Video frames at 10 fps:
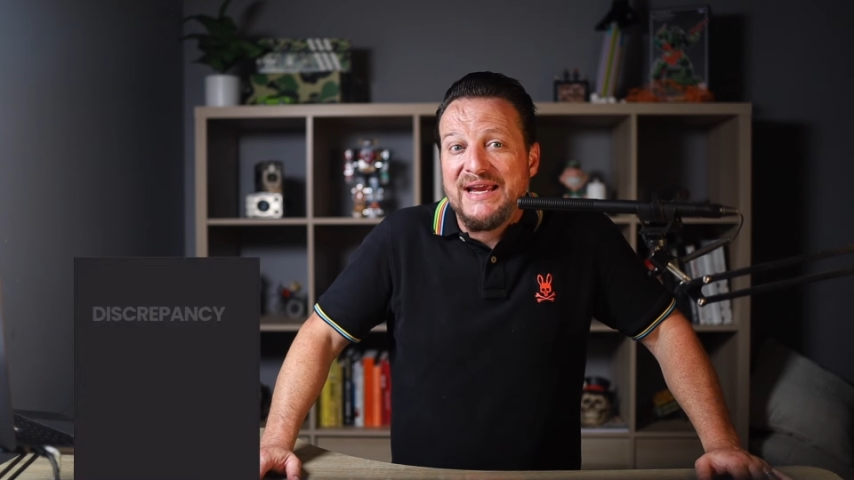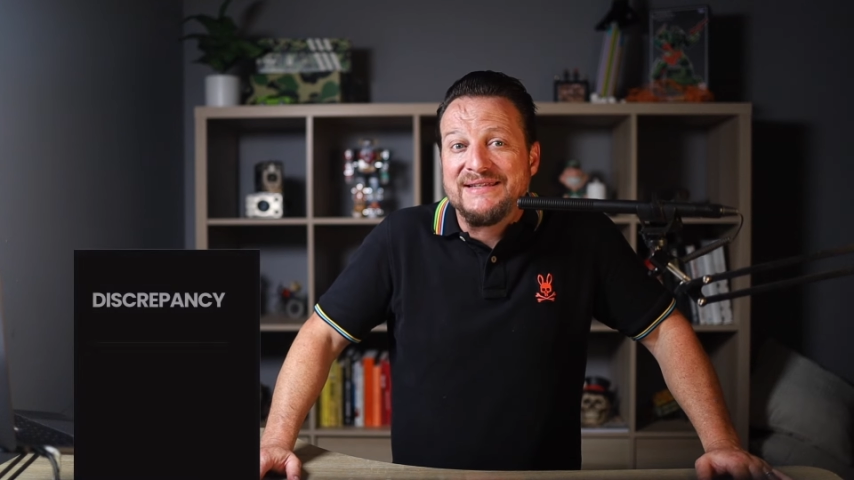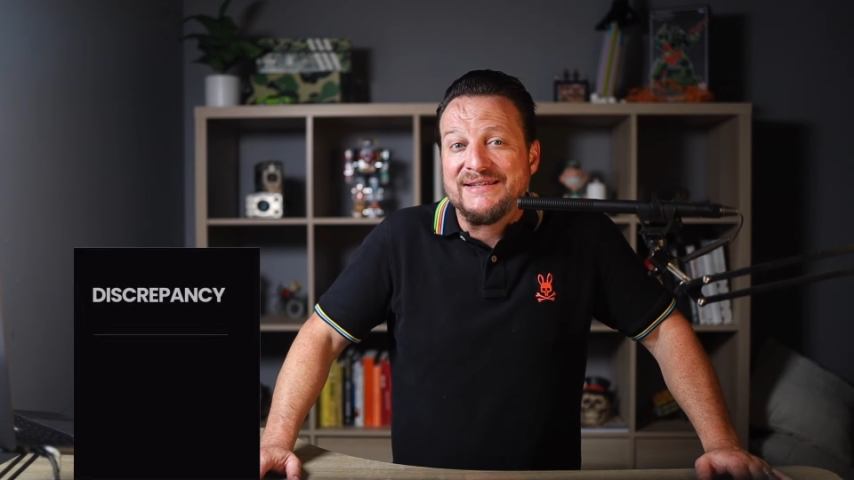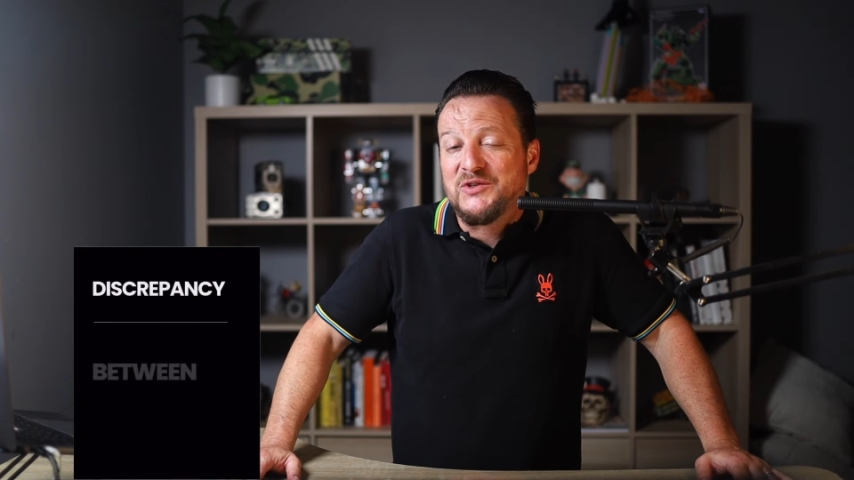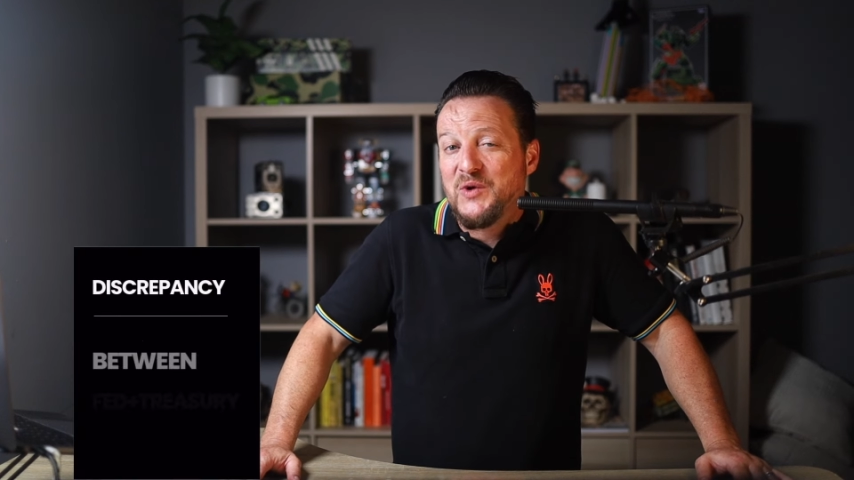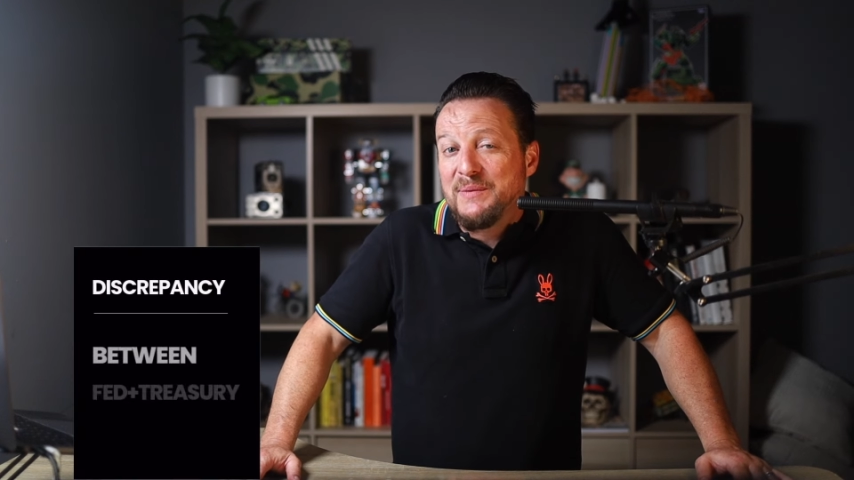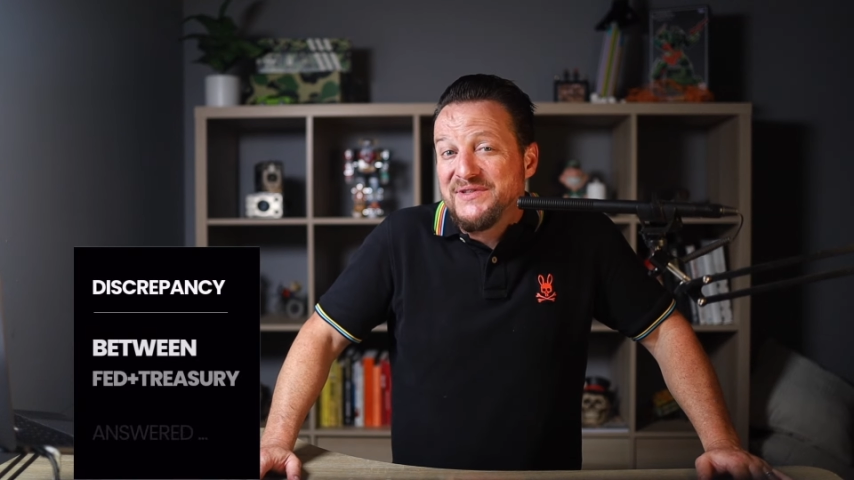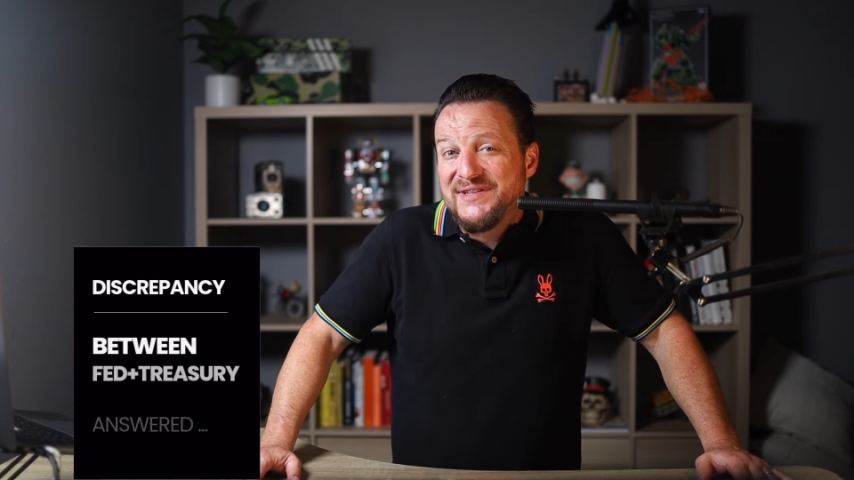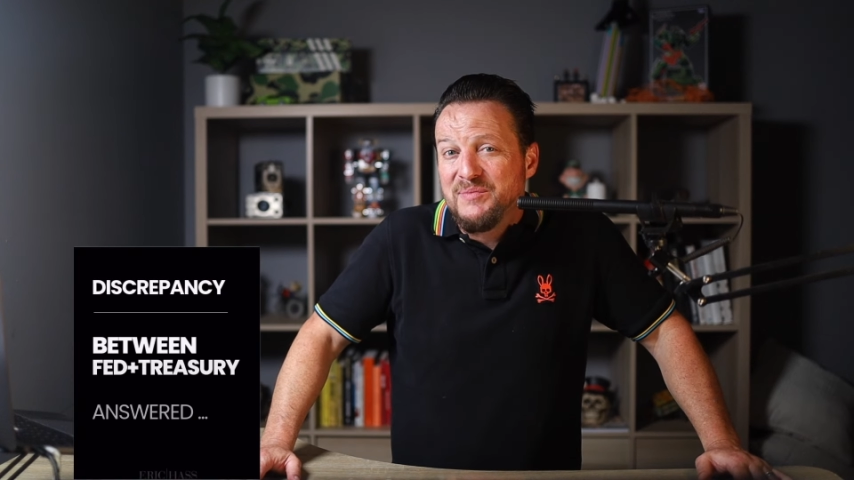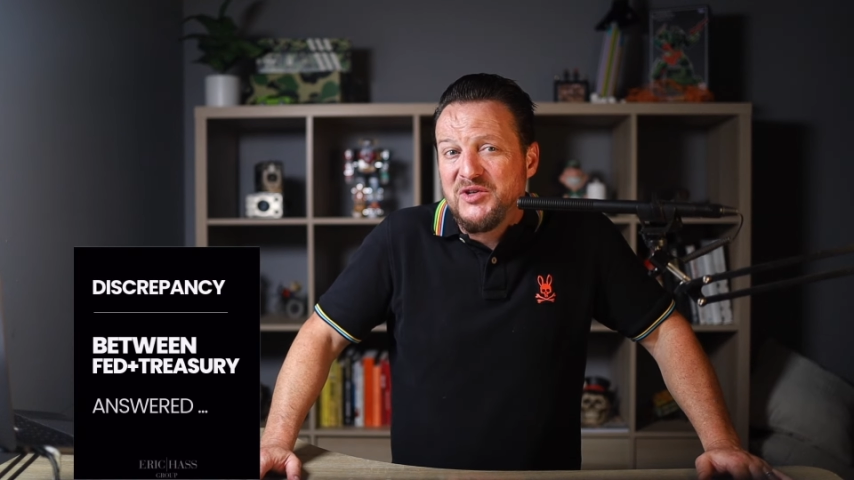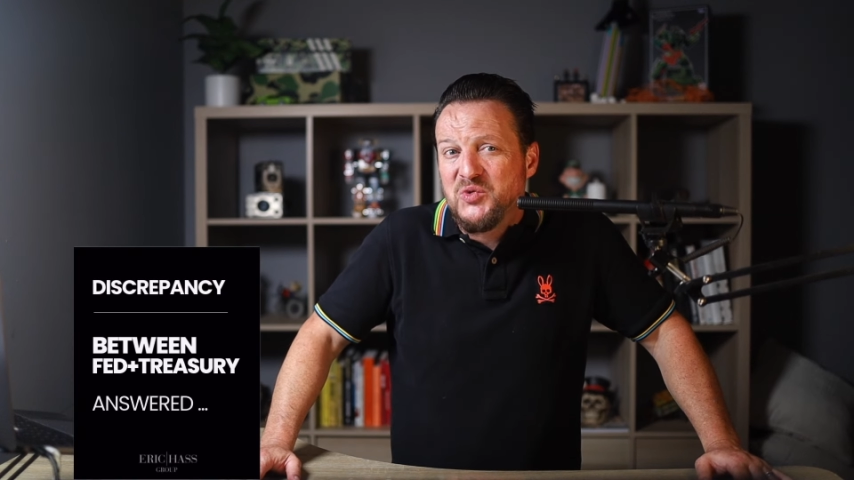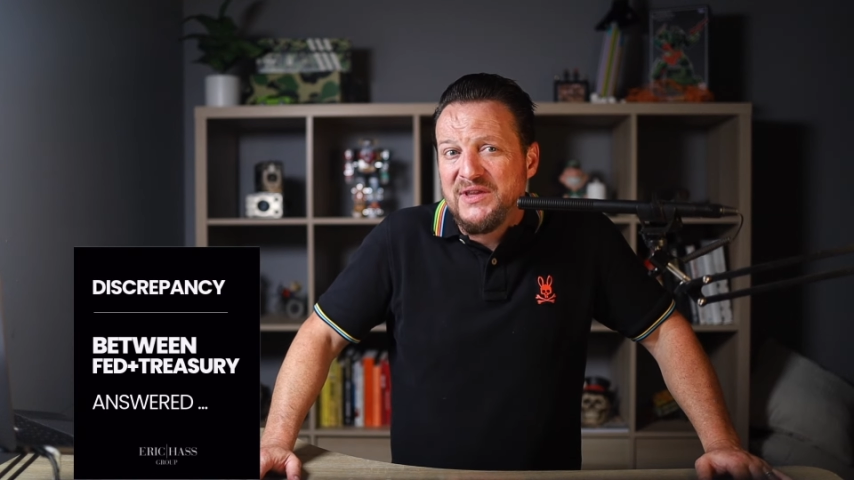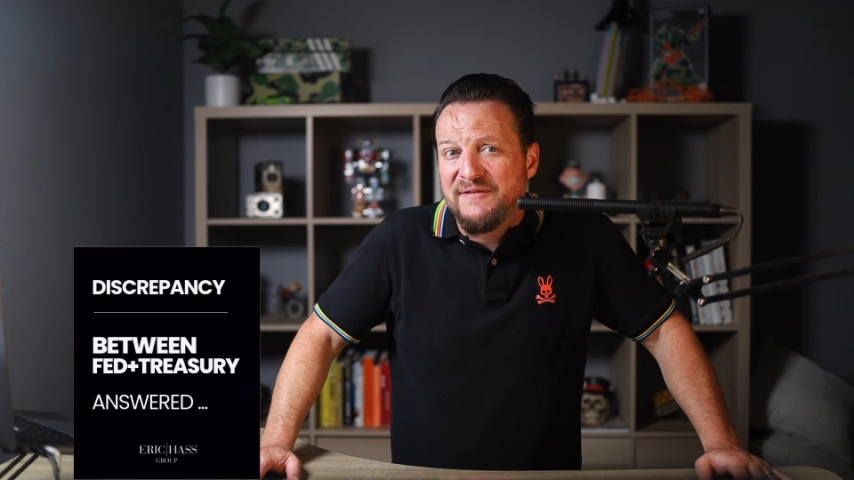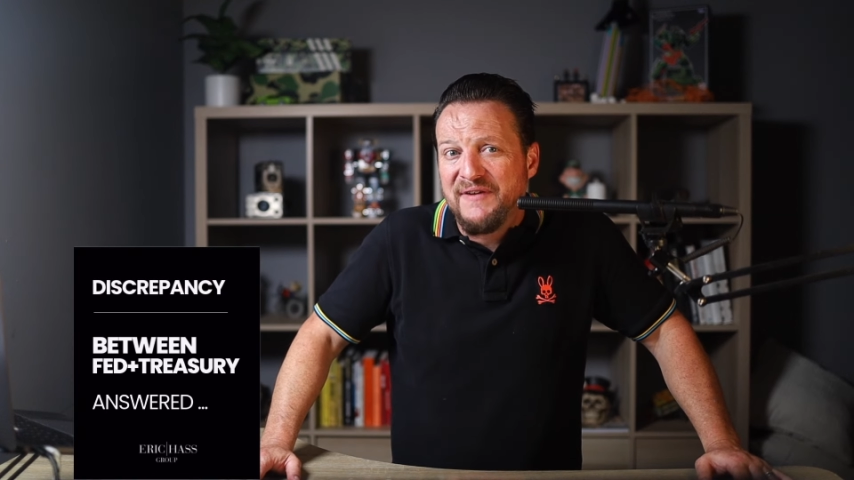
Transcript: a discrepancy between the